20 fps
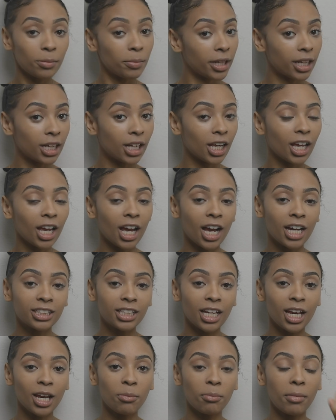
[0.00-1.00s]
blending, I
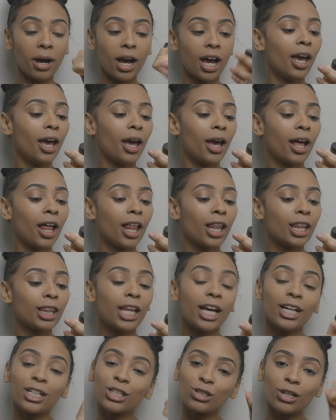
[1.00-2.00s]
take my
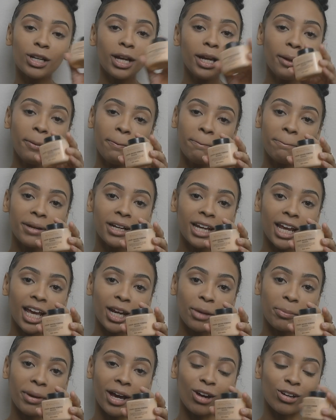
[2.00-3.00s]
Luxury
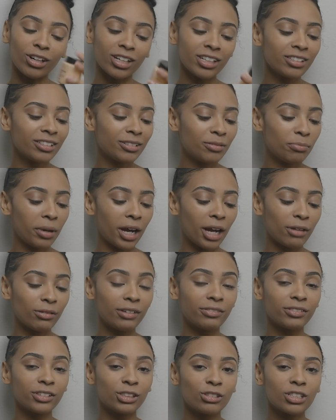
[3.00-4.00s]
Banana Powder by
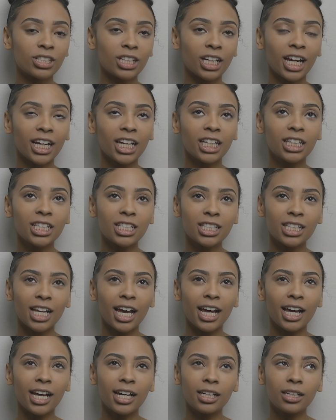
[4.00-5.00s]
Revolution. I get this
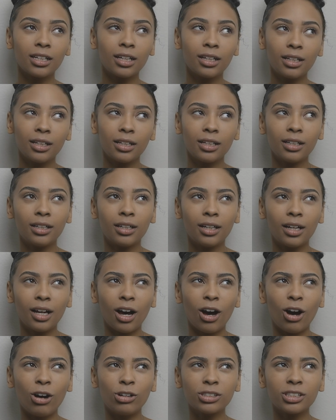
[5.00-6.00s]
at
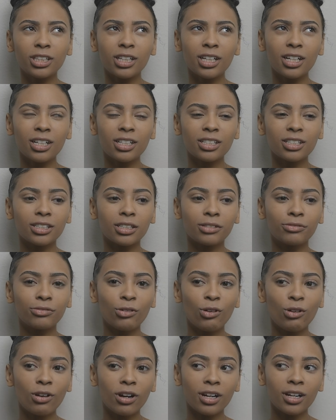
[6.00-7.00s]
Ulta or
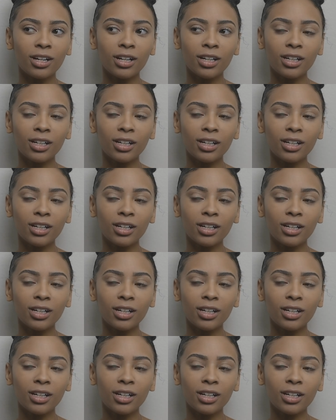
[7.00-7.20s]
Sephora,